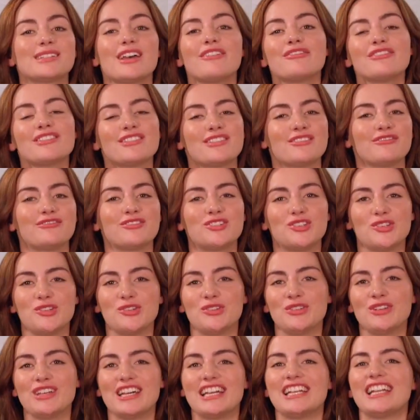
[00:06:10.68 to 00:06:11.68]
seventh of
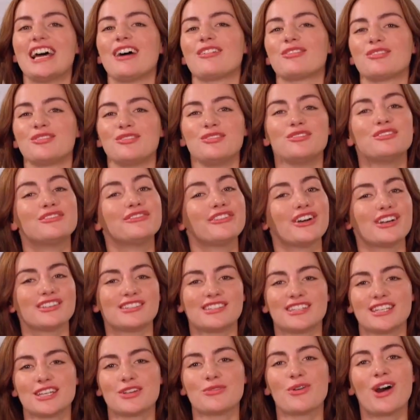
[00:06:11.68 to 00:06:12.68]
June, allow the
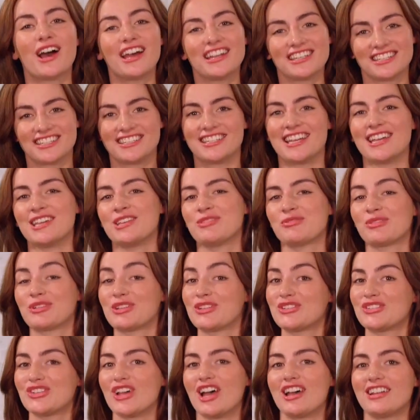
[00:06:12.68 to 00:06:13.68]
University Choir to take you
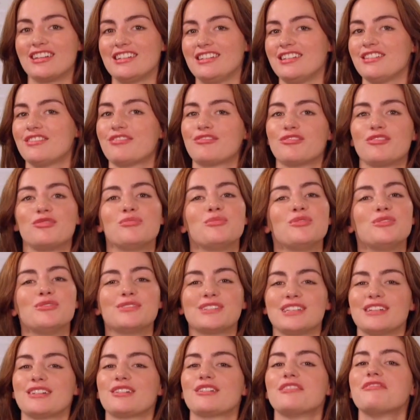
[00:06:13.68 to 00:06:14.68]
on a journey through
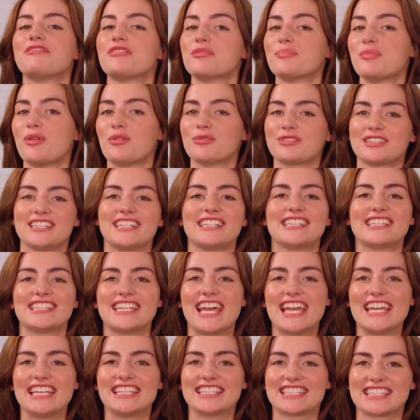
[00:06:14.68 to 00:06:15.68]
music of the Baltic
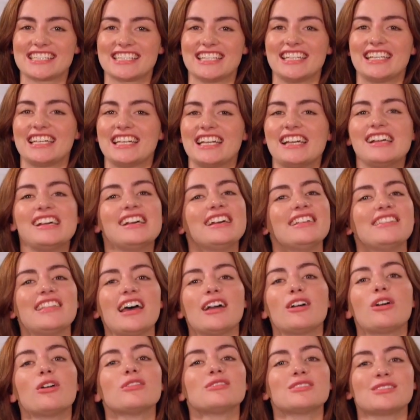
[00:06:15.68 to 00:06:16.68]
states.
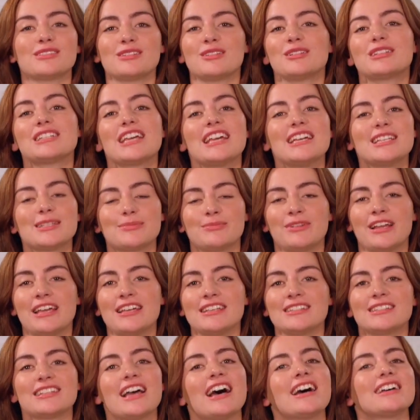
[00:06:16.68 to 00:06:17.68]
Their concert takes
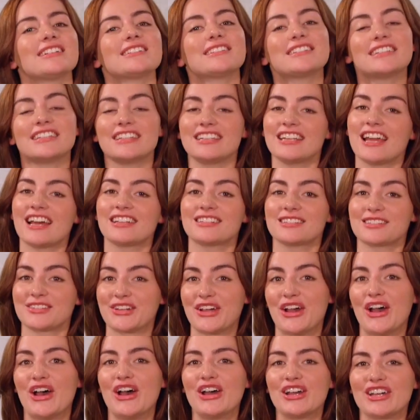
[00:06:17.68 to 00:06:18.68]
place at Saint Jan's
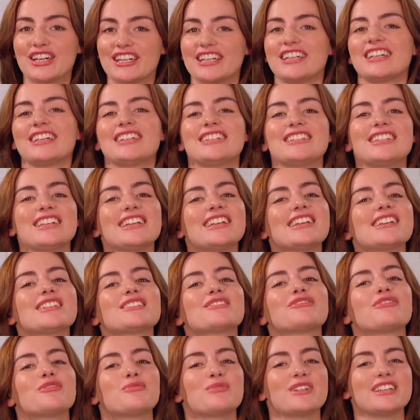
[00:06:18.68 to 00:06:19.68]
Kirk,
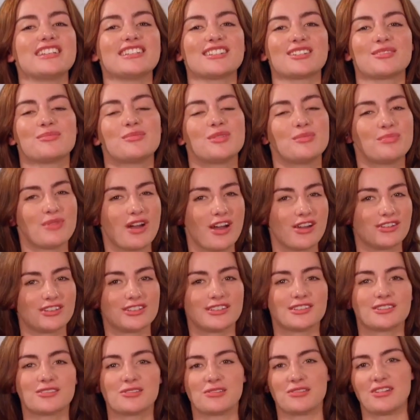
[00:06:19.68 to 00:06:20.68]
tickets for which can be
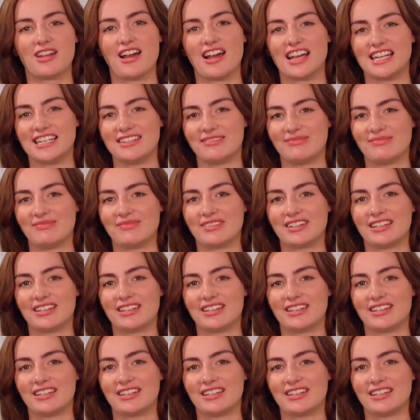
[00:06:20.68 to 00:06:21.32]
purchased online.